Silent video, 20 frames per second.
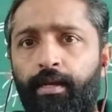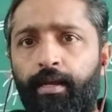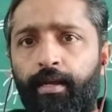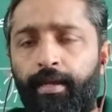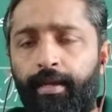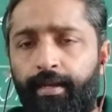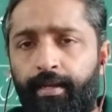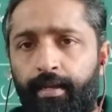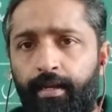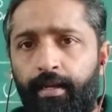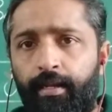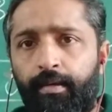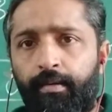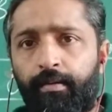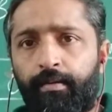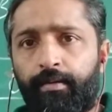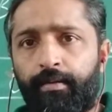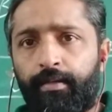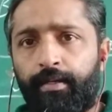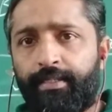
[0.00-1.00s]

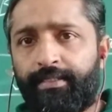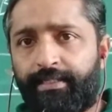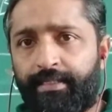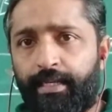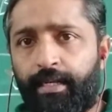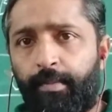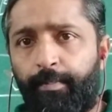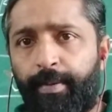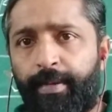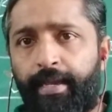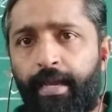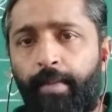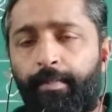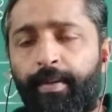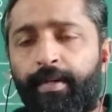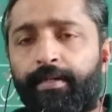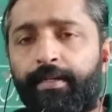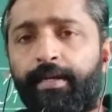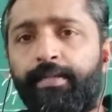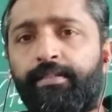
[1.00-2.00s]
Italy became
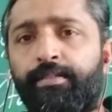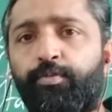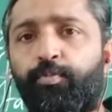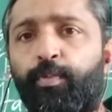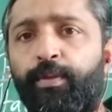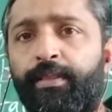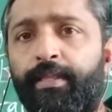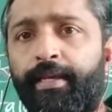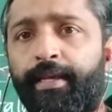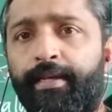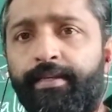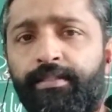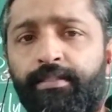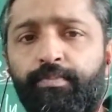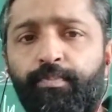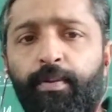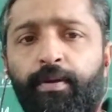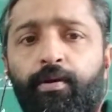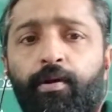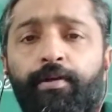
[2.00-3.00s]
in touch with the
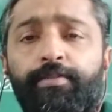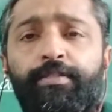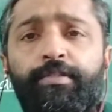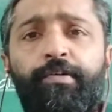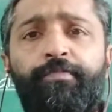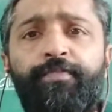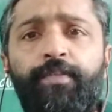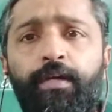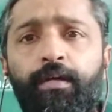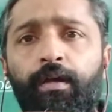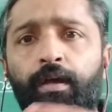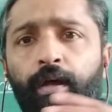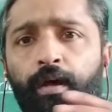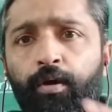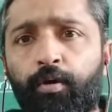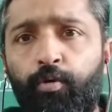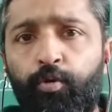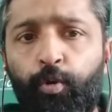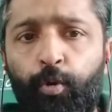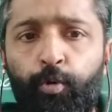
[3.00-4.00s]
East because of
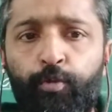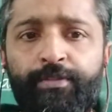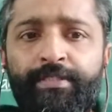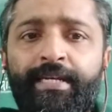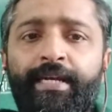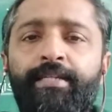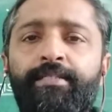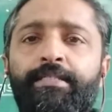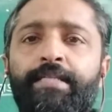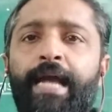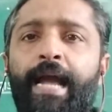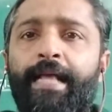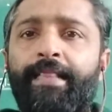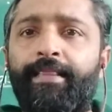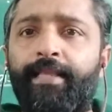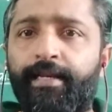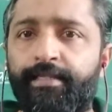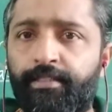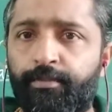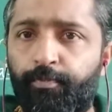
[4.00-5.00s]
the crusades and
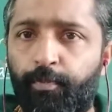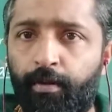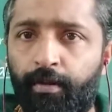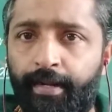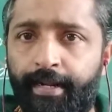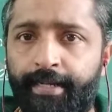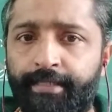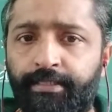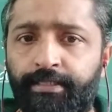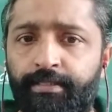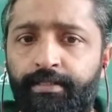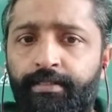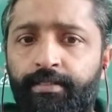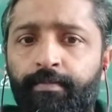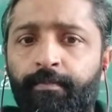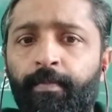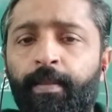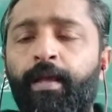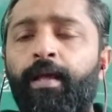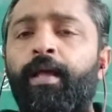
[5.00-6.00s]
the explorations.
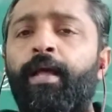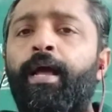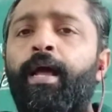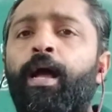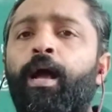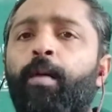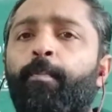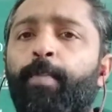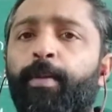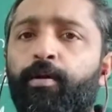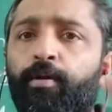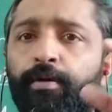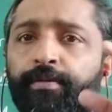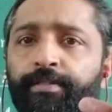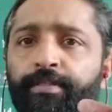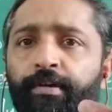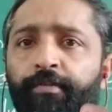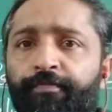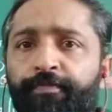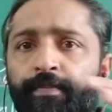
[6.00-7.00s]

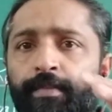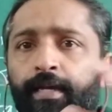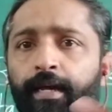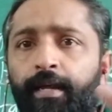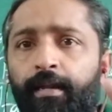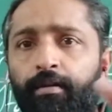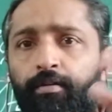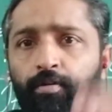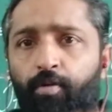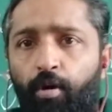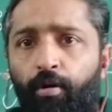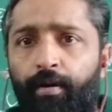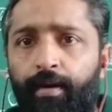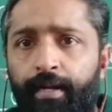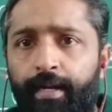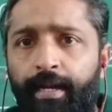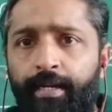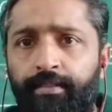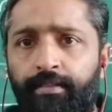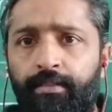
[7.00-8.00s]
Because of their
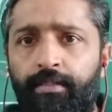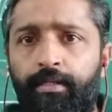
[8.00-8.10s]
contact,